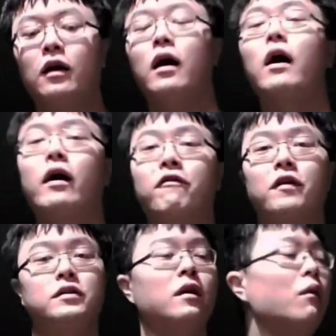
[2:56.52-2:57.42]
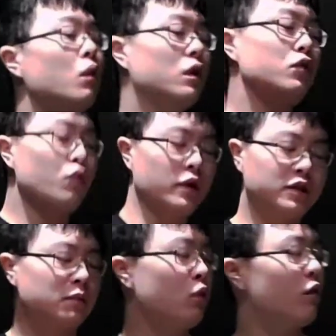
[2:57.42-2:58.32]
Alright, first thing we're going to do is
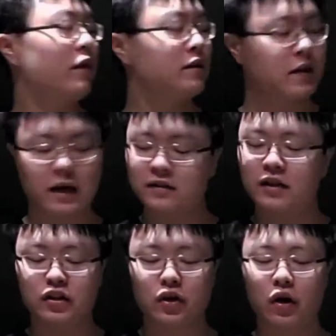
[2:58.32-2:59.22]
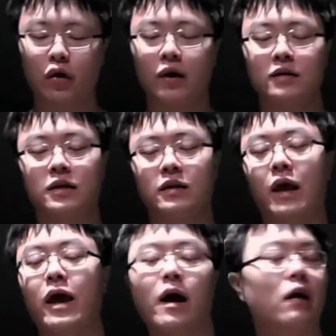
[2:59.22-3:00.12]
smoothness test. This yo-yo is a
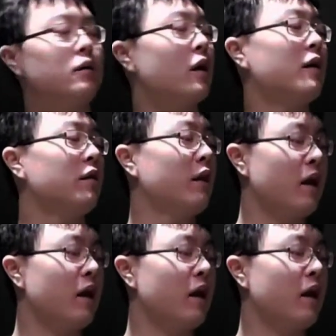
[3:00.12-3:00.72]
10 out of 10.